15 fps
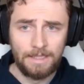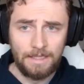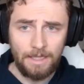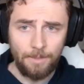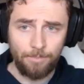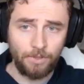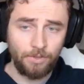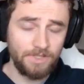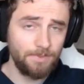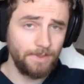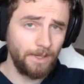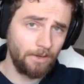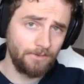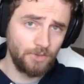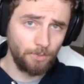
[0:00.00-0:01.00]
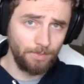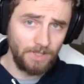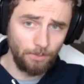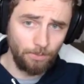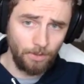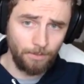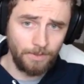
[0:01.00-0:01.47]
Because we now have
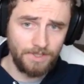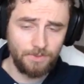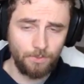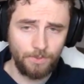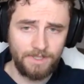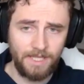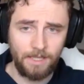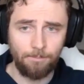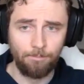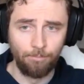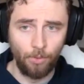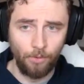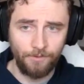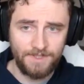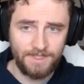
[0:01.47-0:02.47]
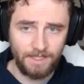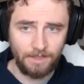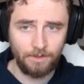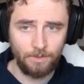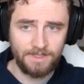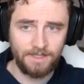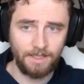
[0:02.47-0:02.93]
torpedo bombers, we take both
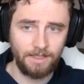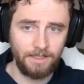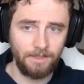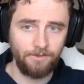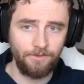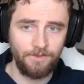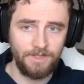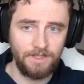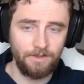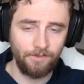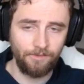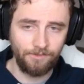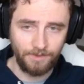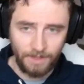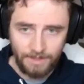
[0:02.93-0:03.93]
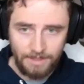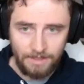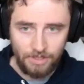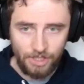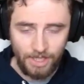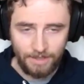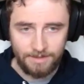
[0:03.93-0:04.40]
signals that give the flooding
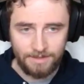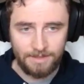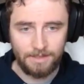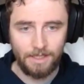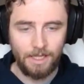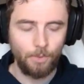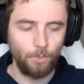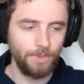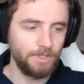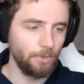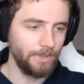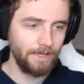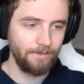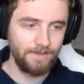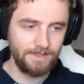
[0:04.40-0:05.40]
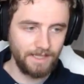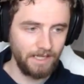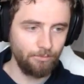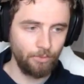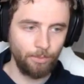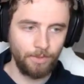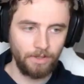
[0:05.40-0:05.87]
chance. We don't have a
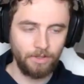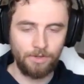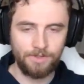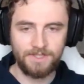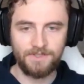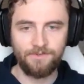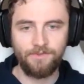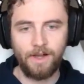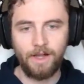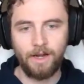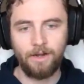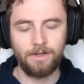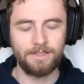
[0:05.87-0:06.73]
dive bomber that causes fire.